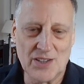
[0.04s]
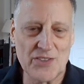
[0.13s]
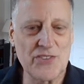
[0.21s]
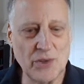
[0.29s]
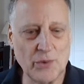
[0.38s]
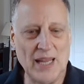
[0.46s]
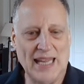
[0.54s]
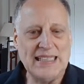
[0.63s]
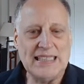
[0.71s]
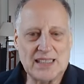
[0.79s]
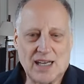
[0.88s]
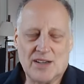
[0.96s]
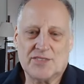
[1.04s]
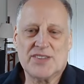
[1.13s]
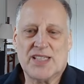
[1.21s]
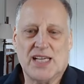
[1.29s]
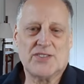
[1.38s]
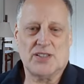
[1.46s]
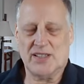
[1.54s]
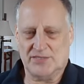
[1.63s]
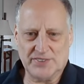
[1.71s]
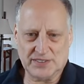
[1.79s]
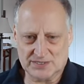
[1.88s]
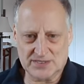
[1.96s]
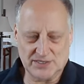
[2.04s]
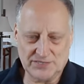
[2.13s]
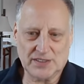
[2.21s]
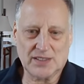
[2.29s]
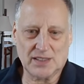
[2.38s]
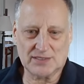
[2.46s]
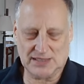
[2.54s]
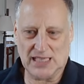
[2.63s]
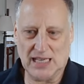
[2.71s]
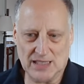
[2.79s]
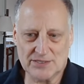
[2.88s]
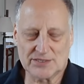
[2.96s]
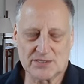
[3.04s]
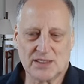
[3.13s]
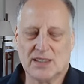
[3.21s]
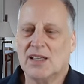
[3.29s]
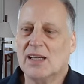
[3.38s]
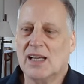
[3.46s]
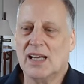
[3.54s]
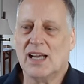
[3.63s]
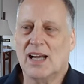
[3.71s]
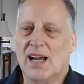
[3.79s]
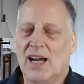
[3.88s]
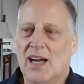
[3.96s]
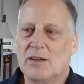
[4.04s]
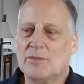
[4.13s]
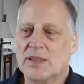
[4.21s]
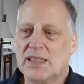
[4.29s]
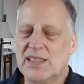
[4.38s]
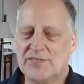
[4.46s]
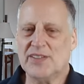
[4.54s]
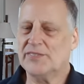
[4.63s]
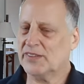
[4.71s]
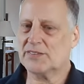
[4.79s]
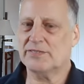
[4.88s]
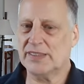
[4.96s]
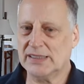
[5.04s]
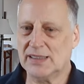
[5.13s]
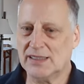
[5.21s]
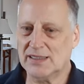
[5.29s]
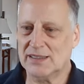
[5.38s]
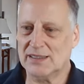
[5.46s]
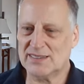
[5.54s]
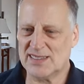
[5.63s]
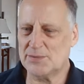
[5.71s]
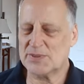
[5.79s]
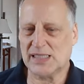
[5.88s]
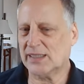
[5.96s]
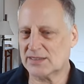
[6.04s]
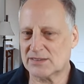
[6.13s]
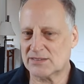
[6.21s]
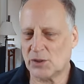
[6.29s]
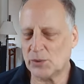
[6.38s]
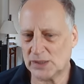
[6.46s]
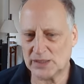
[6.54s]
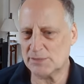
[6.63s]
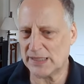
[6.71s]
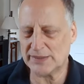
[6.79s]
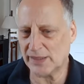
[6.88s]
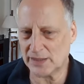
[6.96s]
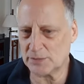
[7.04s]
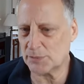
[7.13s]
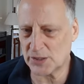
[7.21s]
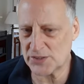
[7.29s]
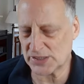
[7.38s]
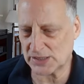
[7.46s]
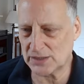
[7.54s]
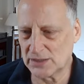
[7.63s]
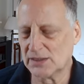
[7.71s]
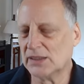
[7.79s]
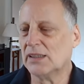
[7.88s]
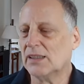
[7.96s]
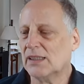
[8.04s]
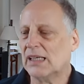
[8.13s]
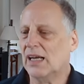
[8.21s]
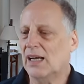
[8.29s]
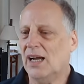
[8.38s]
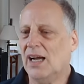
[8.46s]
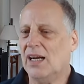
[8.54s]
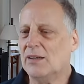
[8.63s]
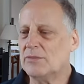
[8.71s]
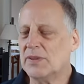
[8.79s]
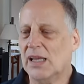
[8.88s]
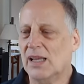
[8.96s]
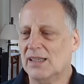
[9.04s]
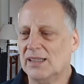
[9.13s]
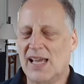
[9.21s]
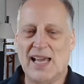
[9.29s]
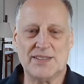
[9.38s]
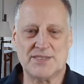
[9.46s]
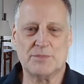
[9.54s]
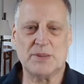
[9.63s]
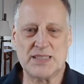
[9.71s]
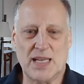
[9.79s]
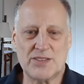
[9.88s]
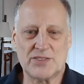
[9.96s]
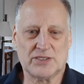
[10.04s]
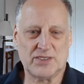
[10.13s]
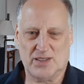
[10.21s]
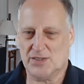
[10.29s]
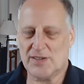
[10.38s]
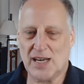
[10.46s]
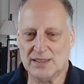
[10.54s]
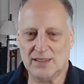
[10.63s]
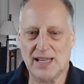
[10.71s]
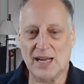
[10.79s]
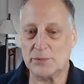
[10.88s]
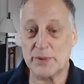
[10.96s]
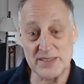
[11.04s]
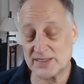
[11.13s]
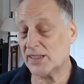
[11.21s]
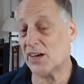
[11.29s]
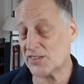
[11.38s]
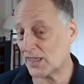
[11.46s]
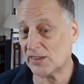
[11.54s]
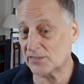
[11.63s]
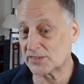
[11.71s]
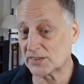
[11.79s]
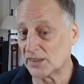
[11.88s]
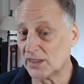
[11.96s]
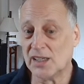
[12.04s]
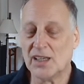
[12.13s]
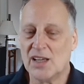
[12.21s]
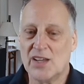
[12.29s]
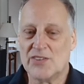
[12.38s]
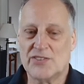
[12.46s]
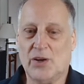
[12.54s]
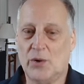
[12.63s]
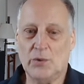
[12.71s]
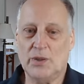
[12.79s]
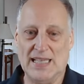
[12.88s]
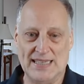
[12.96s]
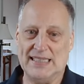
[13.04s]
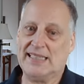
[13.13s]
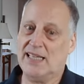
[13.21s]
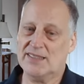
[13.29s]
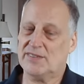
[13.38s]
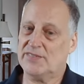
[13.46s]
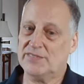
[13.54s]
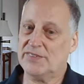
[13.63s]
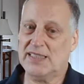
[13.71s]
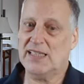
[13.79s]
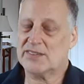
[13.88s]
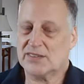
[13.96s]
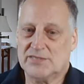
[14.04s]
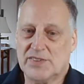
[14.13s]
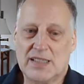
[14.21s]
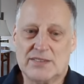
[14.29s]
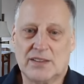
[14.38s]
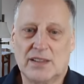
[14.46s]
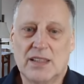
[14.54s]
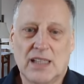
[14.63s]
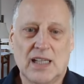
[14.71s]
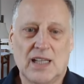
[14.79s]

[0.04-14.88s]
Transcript: So any conversation that feels difficult to us, um, even if it's really seems like it's totally about the other person, um, has the potential to threaten how we see ourselves. Mm. So in the case of a financial advisor,